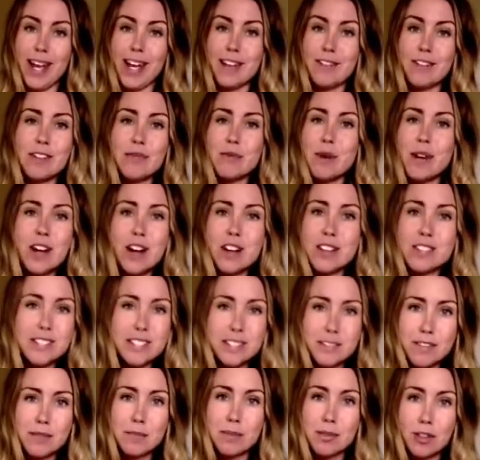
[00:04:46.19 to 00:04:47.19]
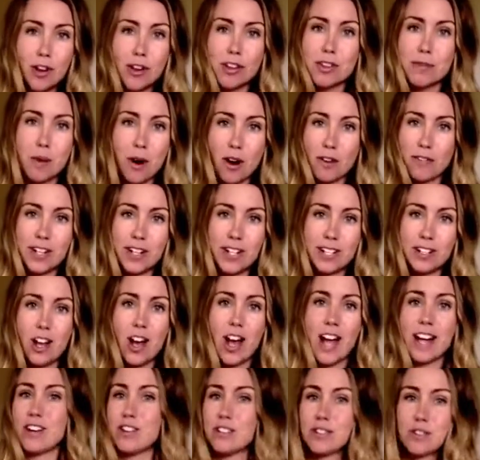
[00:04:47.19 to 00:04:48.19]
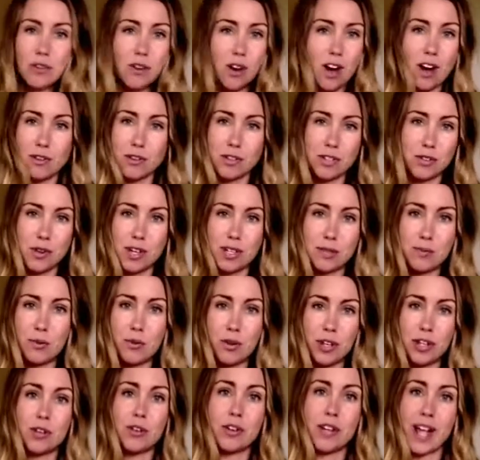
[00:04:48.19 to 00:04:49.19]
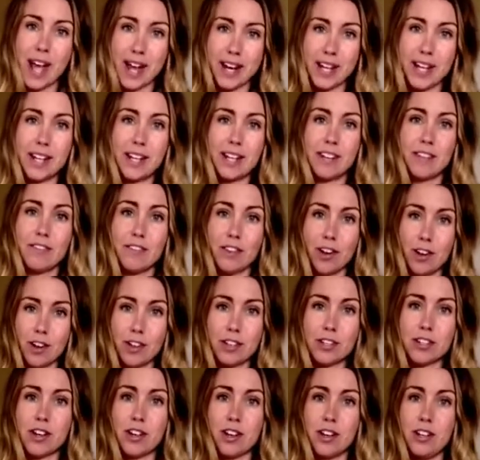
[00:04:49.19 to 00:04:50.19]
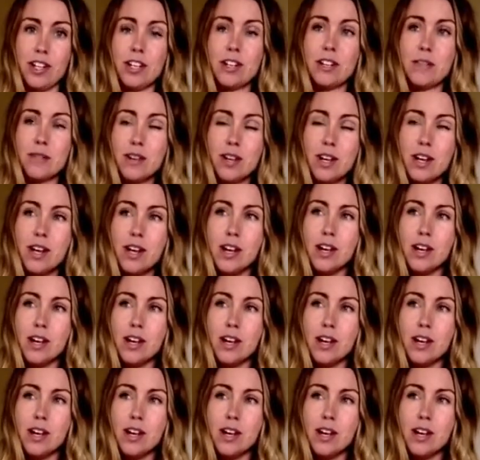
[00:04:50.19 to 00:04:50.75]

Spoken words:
Even when I was living below the poverty line, I was always putting organic first. So you can